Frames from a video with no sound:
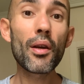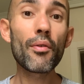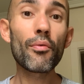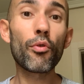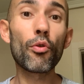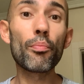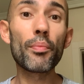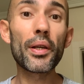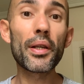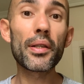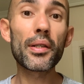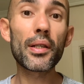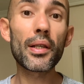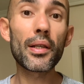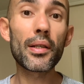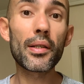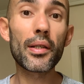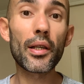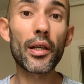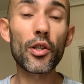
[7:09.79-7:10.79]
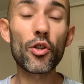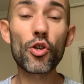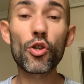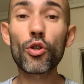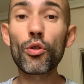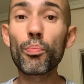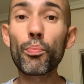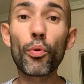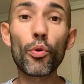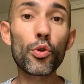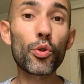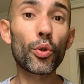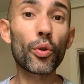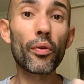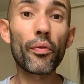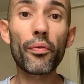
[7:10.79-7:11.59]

For me, it's easier just to post on a